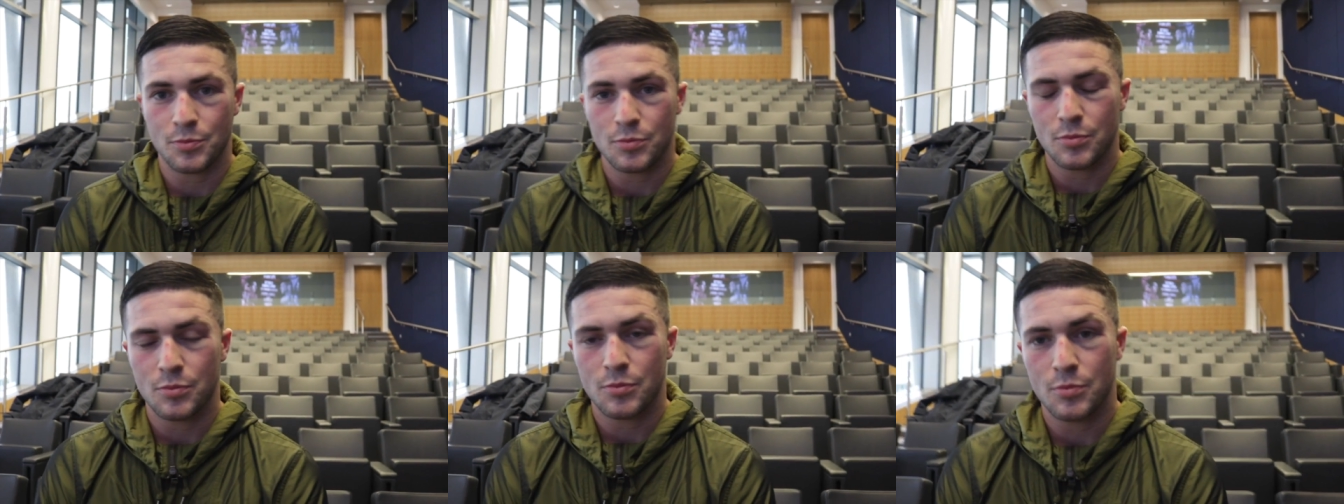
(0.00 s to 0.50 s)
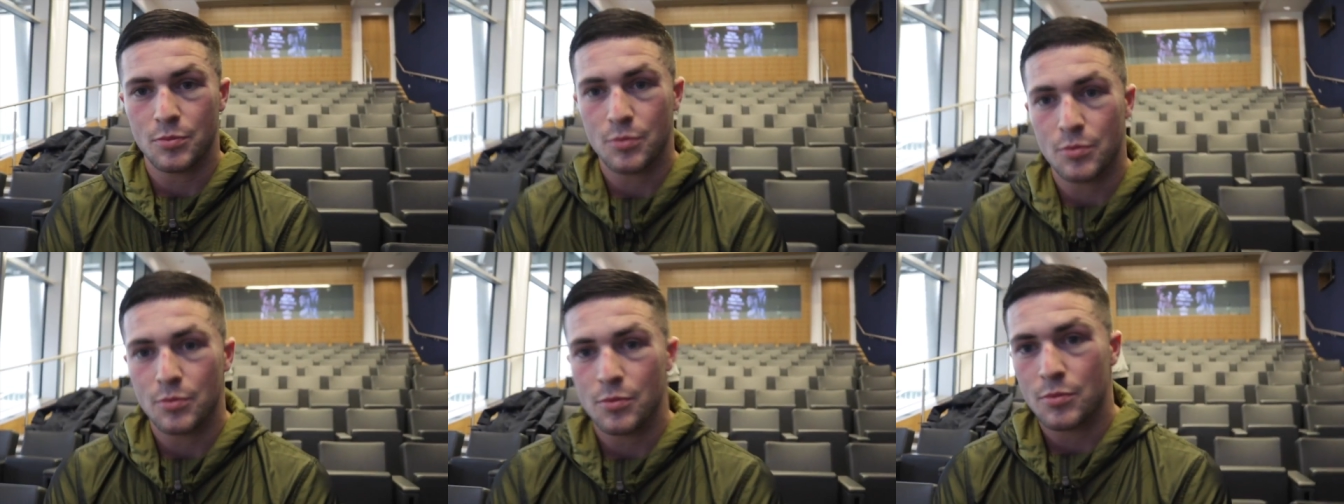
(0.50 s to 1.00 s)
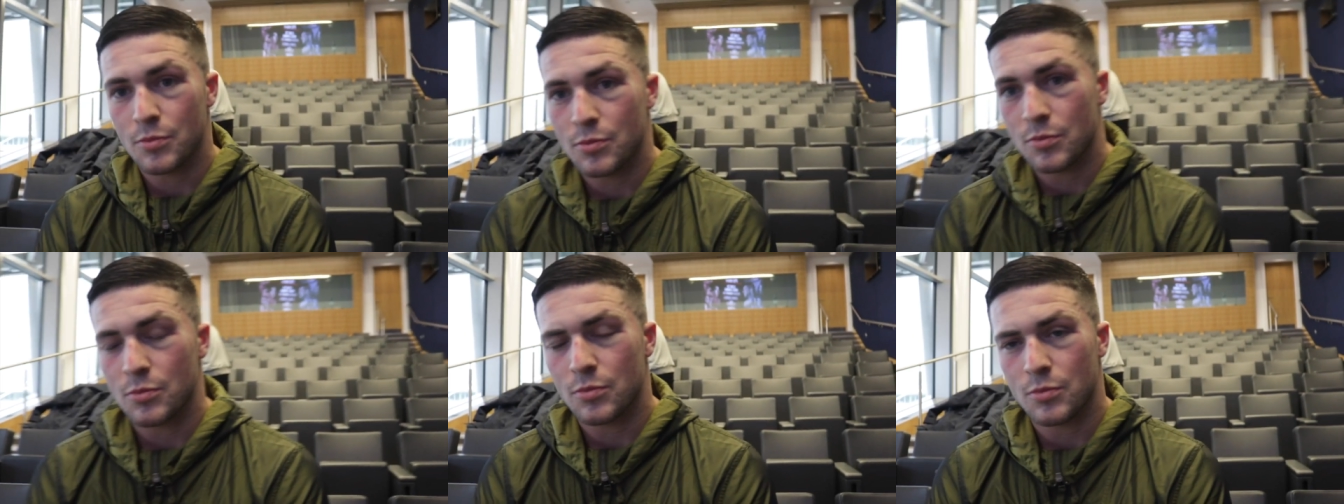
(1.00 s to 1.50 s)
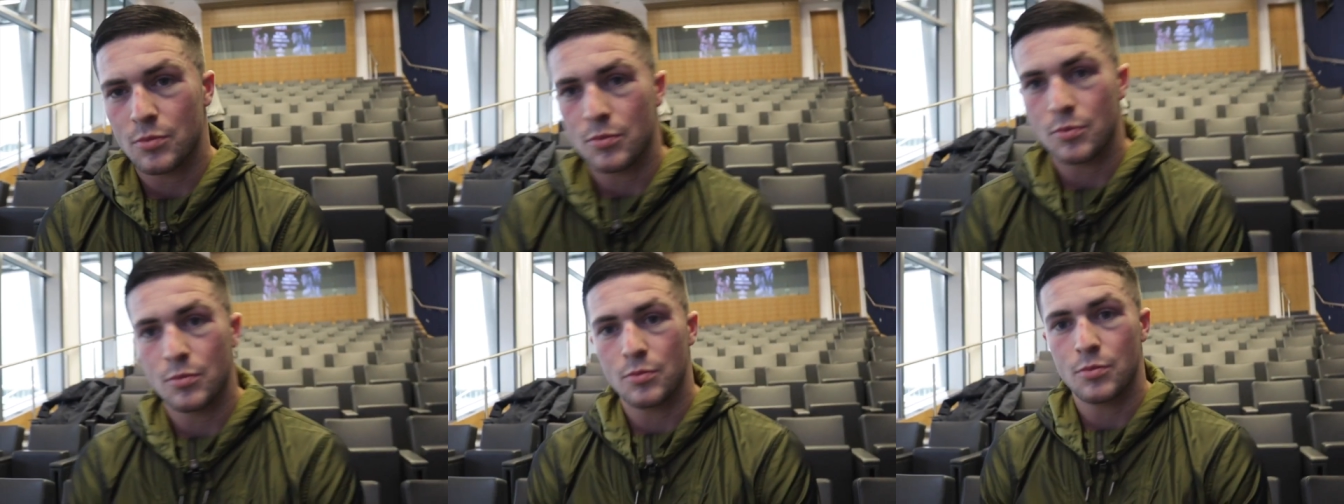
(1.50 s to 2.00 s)
you anticipate
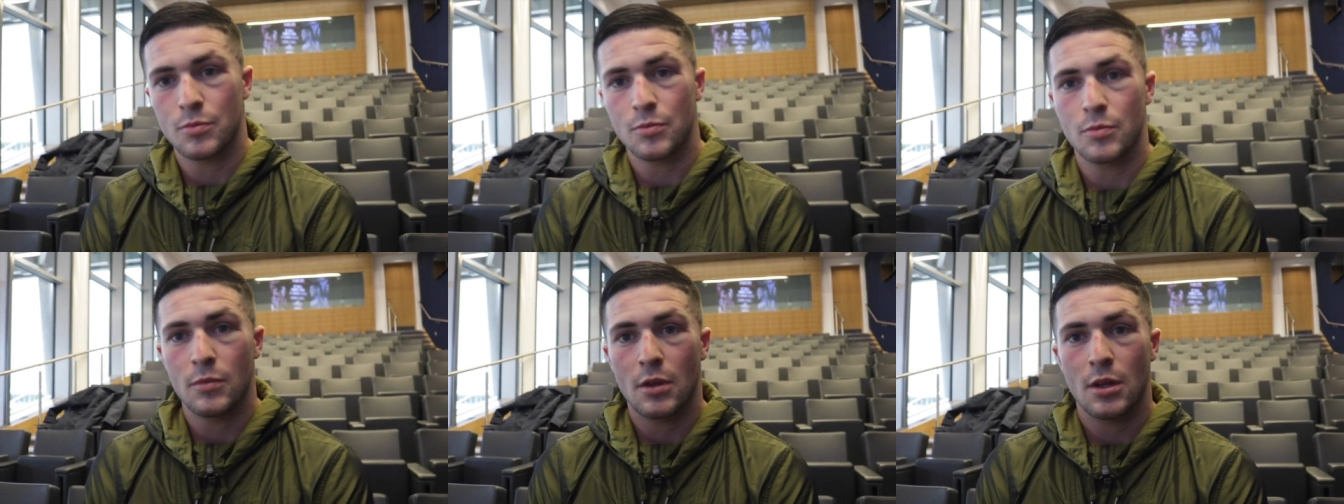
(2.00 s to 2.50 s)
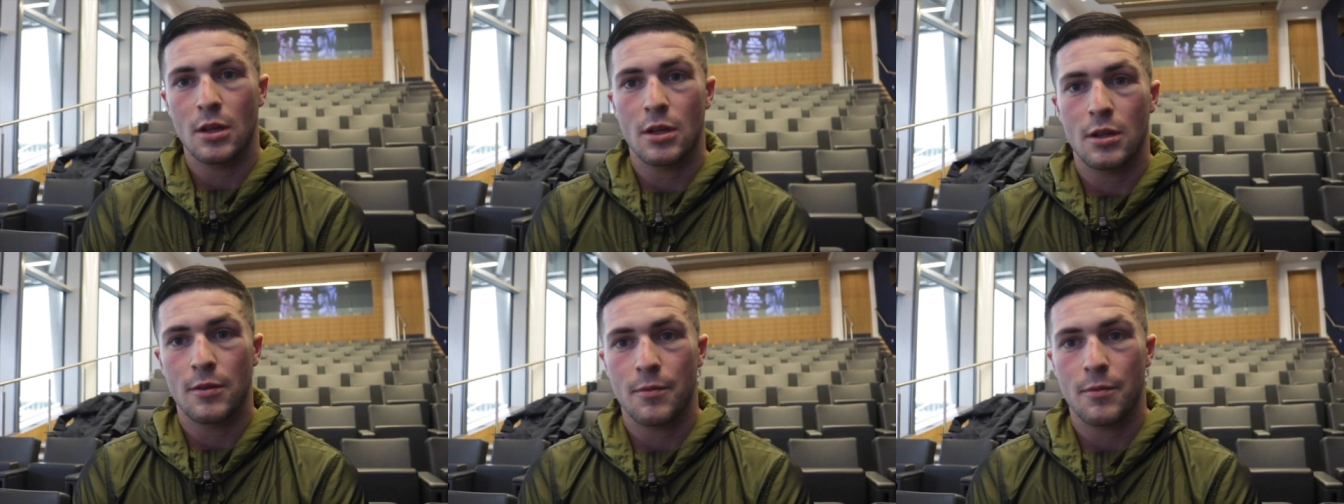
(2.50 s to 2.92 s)
2017 being a big year for the